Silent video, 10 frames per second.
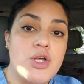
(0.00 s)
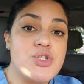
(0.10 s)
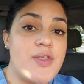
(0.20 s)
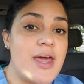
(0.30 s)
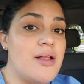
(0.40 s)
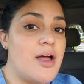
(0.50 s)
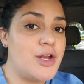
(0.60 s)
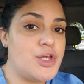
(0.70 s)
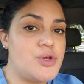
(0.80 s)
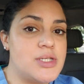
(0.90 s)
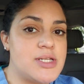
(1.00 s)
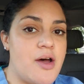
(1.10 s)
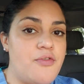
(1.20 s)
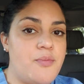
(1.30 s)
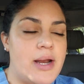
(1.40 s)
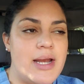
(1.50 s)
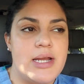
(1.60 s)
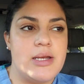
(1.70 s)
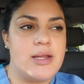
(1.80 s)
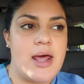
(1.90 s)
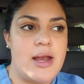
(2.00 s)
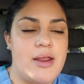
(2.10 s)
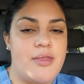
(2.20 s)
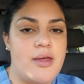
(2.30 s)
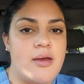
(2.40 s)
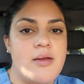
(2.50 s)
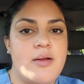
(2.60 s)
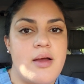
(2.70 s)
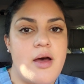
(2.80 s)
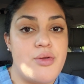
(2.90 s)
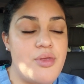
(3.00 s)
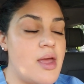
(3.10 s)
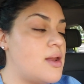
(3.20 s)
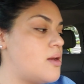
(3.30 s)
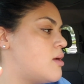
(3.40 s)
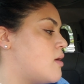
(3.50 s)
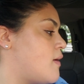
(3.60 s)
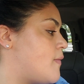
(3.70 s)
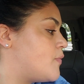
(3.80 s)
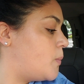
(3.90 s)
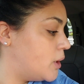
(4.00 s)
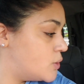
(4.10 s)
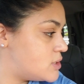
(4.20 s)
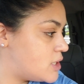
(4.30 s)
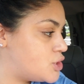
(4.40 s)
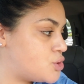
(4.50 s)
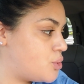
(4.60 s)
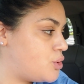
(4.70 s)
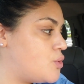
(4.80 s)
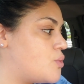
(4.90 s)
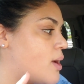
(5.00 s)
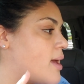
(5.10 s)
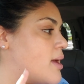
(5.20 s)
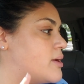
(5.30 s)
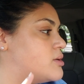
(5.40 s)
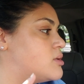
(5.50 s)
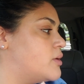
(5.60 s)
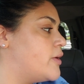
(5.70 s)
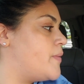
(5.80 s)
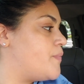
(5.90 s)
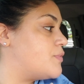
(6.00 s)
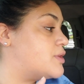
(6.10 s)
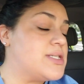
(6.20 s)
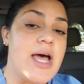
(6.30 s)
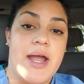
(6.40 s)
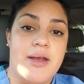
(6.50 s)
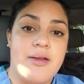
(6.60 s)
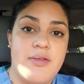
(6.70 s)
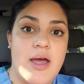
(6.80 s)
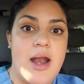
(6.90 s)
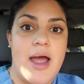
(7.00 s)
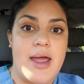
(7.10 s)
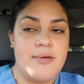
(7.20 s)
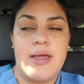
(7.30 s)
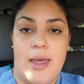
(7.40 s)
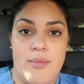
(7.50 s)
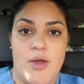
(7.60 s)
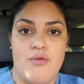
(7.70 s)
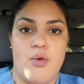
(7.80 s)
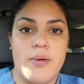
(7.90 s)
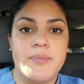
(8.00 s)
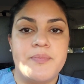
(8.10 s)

So they had a lot of cute stuff, but I didn't get anything other than the pillows that I showed you and the sign that I came here for.